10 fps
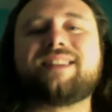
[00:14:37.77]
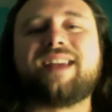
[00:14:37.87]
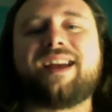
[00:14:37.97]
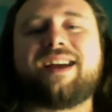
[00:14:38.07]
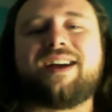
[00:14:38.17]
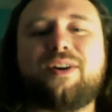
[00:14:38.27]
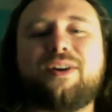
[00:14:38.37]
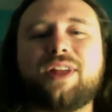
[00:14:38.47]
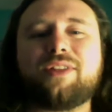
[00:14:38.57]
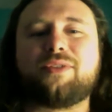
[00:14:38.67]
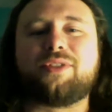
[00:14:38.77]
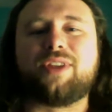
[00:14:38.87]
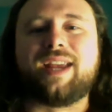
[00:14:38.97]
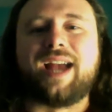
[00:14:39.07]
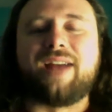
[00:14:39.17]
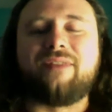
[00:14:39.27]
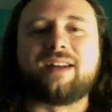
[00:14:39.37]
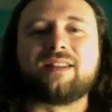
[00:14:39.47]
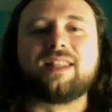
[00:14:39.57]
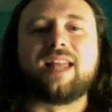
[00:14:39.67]
a whole other thing. I've had a
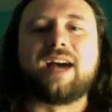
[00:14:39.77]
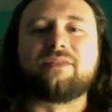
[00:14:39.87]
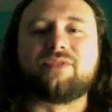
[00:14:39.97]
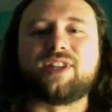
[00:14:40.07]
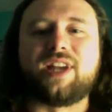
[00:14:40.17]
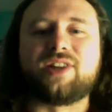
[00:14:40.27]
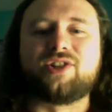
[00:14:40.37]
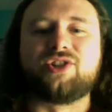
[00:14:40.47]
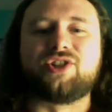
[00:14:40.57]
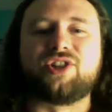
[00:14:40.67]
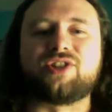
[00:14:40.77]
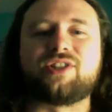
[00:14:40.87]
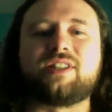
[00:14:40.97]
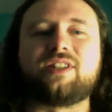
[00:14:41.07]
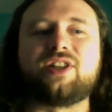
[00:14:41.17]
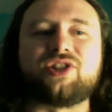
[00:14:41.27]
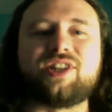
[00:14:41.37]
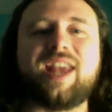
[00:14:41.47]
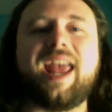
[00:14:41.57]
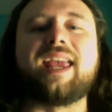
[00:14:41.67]
lot of sessions just
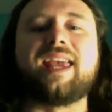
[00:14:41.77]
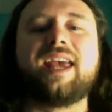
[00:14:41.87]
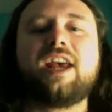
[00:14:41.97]
tank